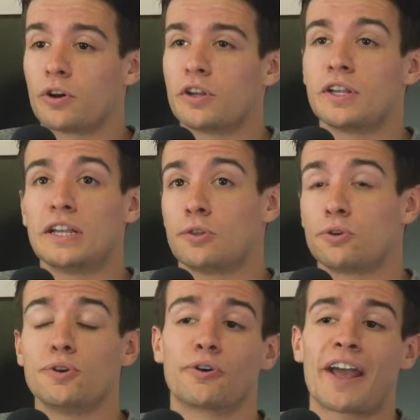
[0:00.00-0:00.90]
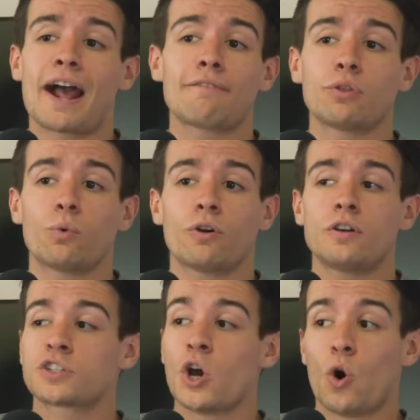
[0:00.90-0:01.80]
where either you don't have the
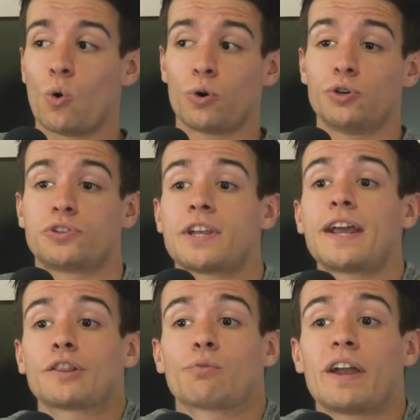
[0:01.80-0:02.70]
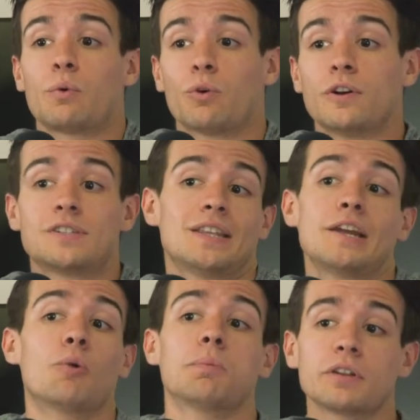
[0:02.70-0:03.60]
words or you're saying the right words and
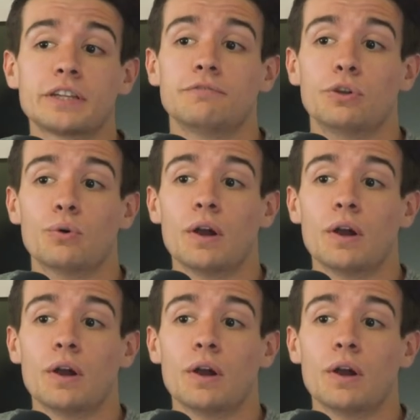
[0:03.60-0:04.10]
they don't believe you.